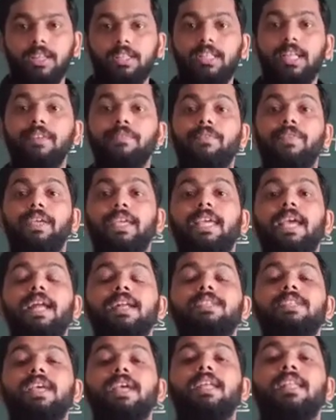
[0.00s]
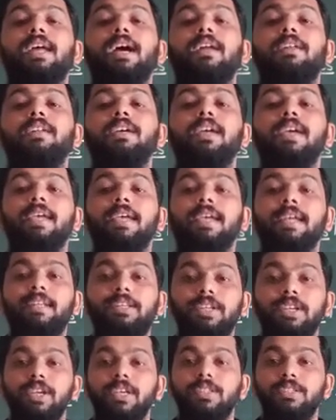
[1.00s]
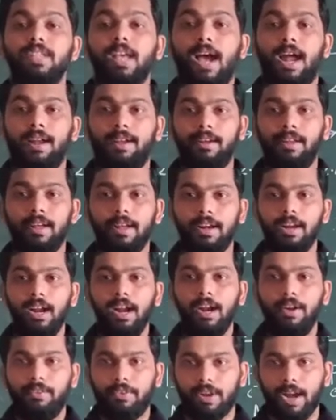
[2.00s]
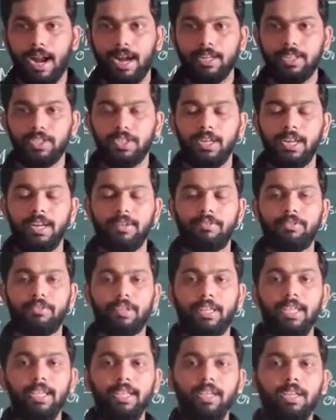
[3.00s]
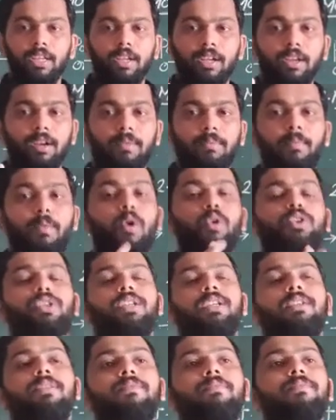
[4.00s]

then we can say that it is under translatory motion.